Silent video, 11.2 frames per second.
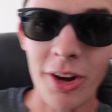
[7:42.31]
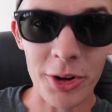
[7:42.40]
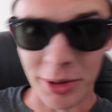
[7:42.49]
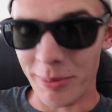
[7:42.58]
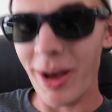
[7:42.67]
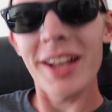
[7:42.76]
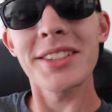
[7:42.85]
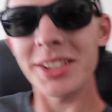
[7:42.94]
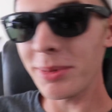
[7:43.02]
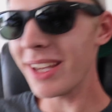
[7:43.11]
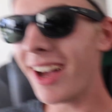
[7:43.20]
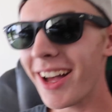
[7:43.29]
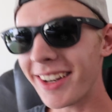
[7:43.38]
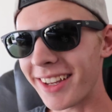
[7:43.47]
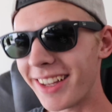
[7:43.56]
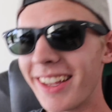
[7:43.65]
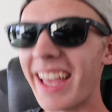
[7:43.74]
on a Mazda
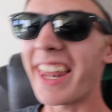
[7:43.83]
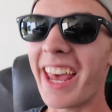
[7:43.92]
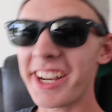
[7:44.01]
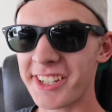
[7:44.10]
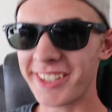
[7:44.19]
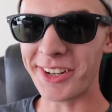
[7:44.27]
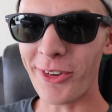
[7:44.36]
Miata, it actually